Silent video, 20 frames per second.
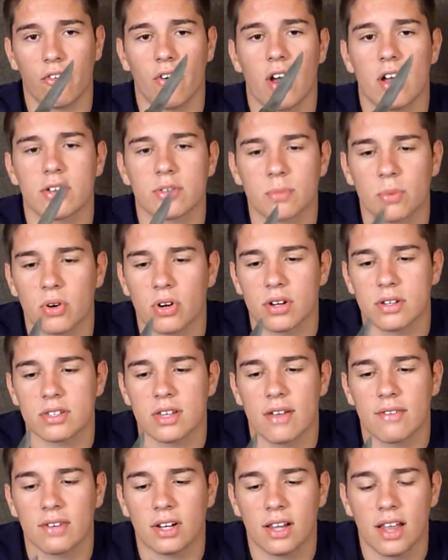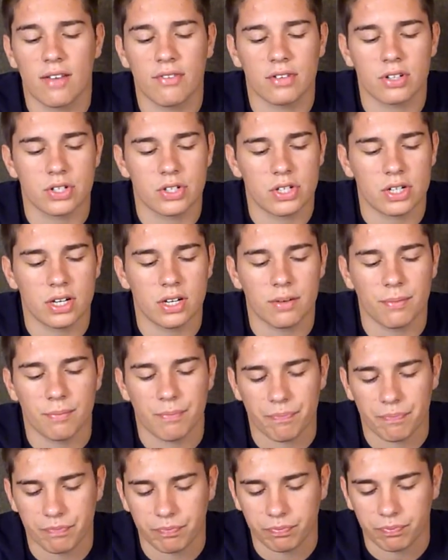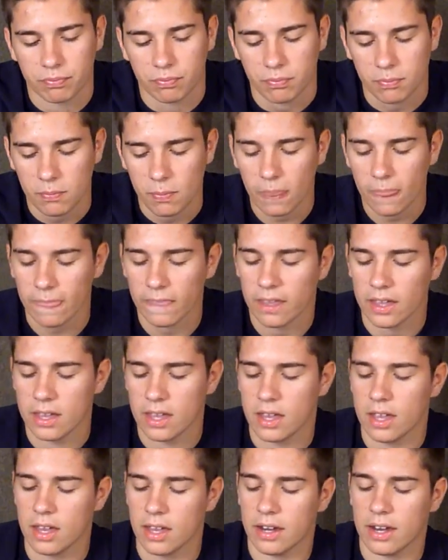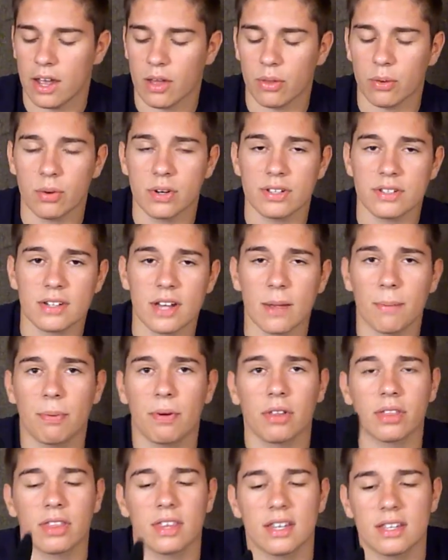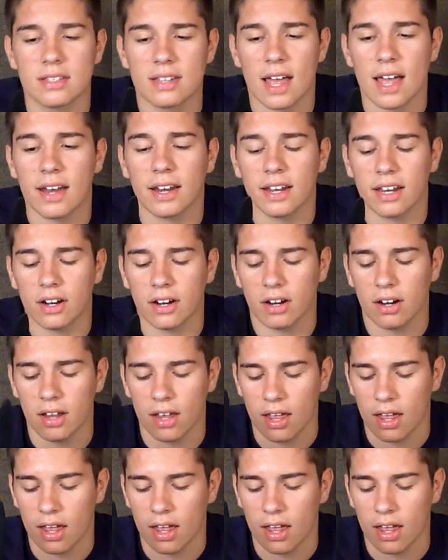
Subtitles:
Frostmore 711G. Now the reason I put these on here